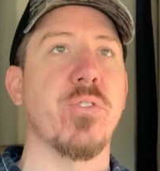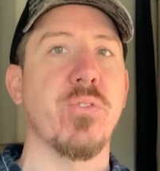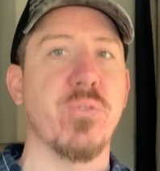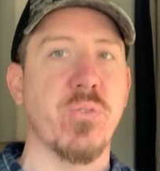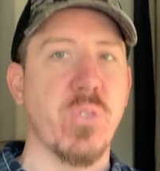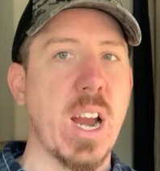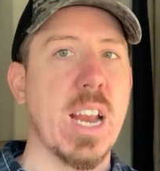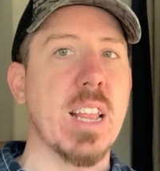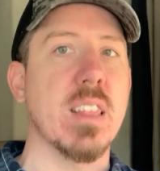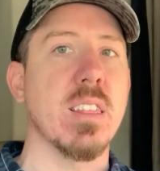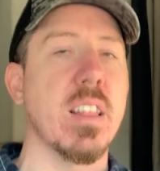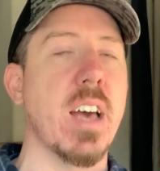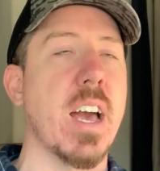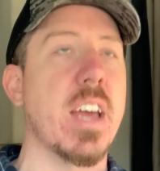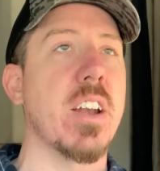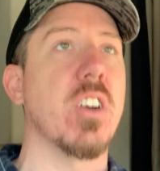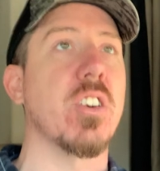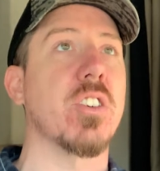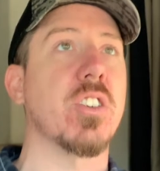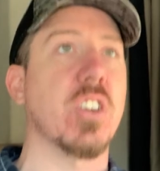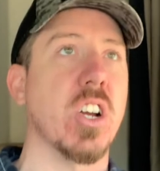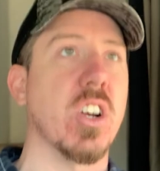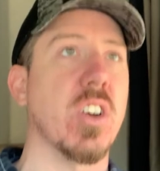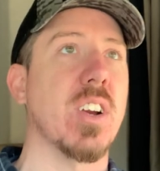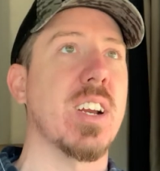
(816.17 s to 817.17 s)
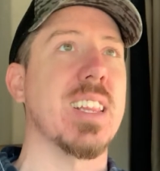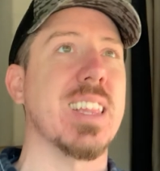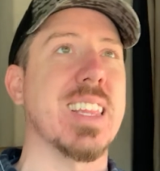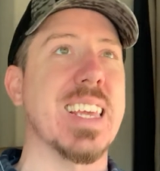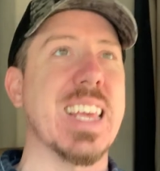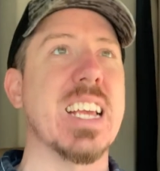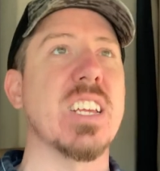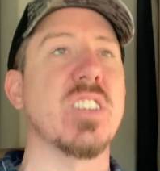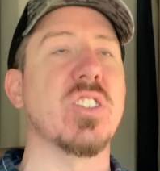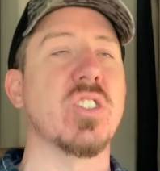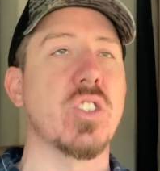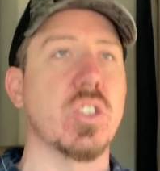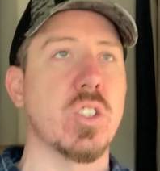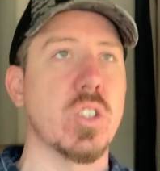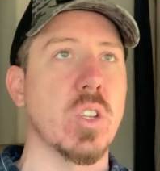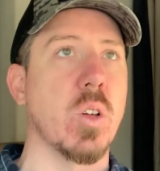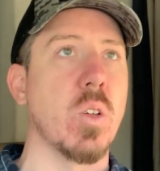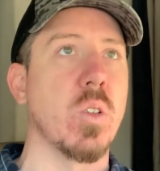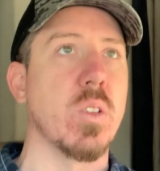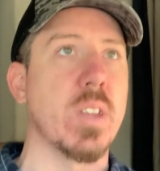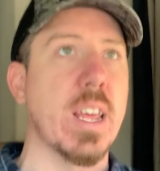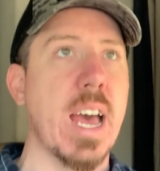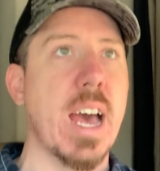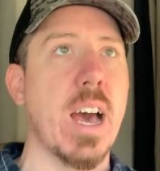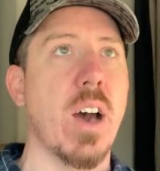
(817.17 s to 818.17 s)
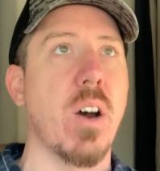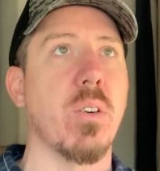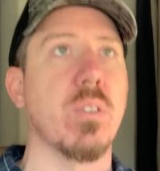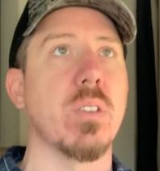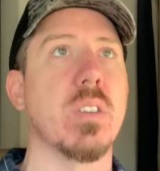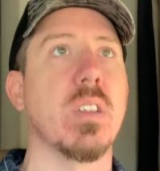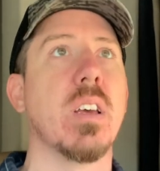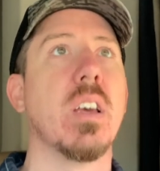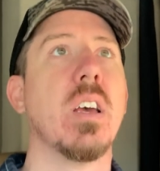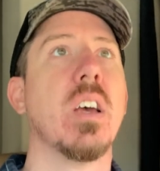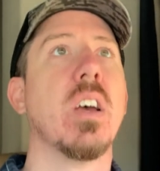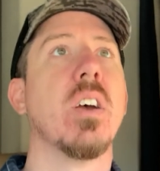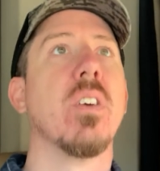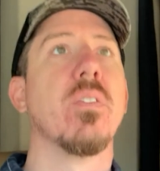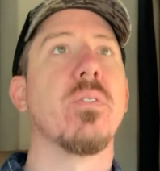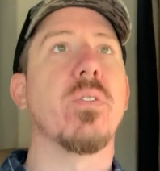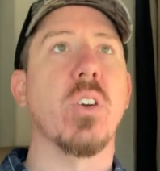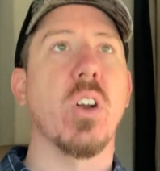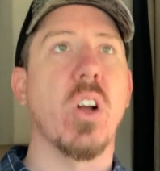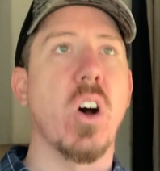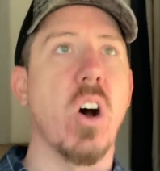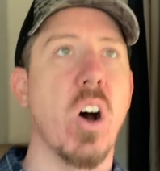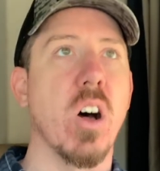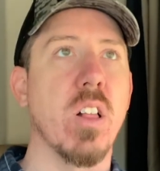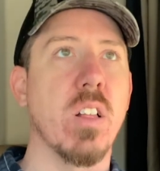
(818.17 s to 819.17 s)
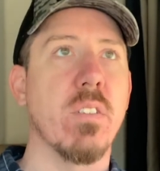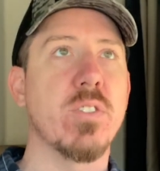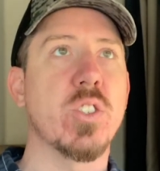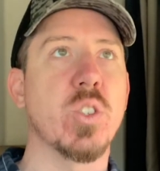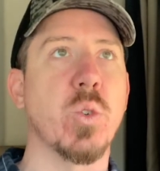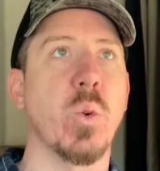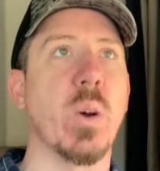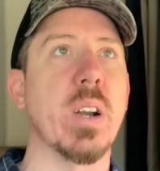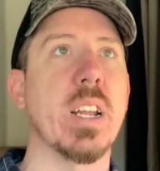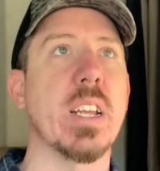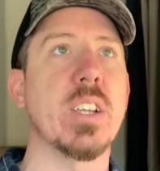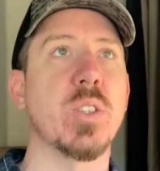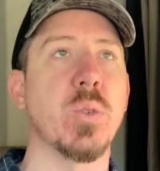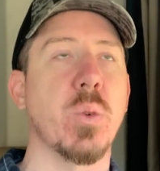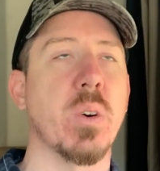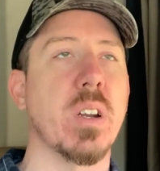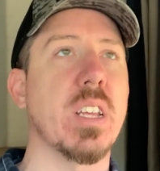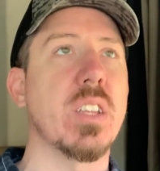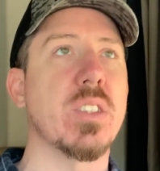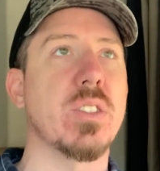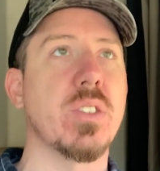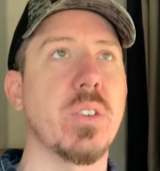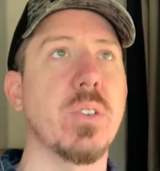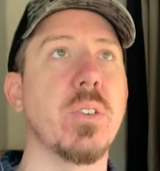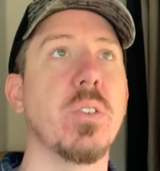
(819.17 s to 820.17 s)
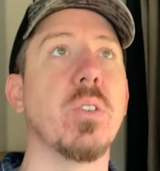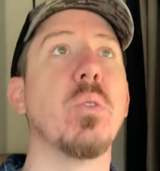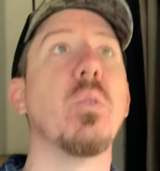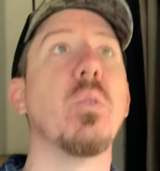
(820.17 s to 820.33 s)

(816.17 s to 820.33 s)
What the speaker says: Freightliner currently is sold out for all of 2022,